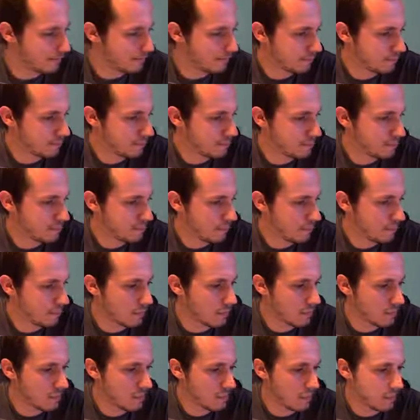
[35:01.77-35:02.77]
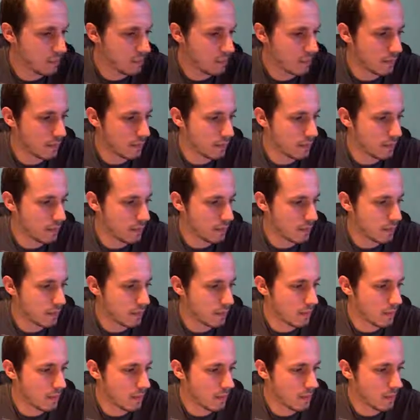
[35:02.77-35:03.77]

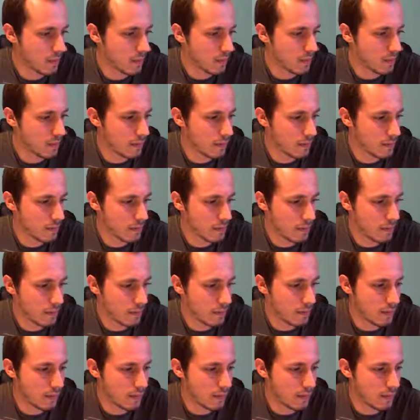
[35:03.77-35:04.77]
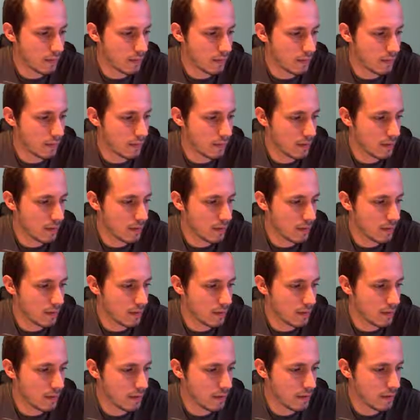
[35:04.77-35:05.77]

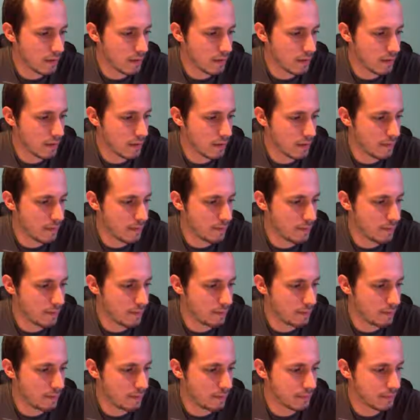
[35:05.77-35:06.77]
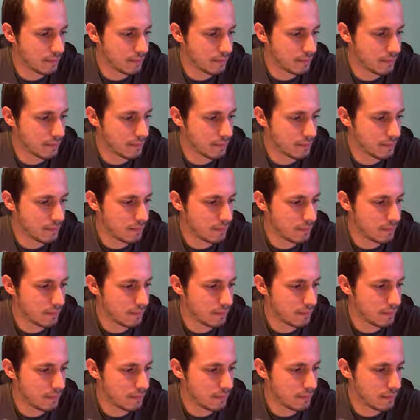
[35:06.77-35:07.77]

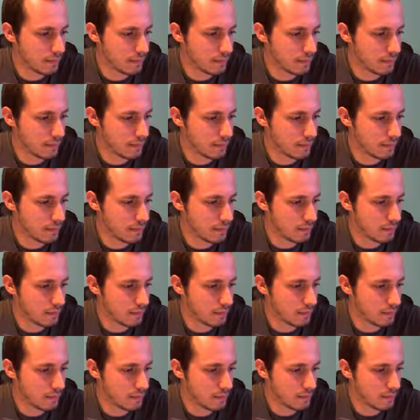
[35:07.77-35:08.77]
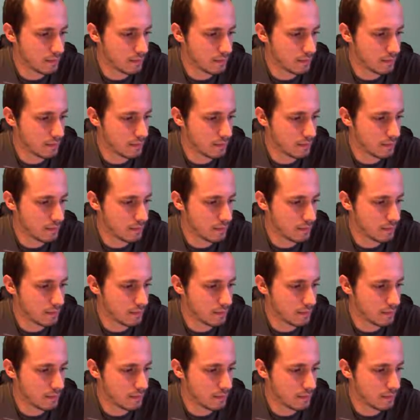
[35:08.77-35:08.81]
(silence)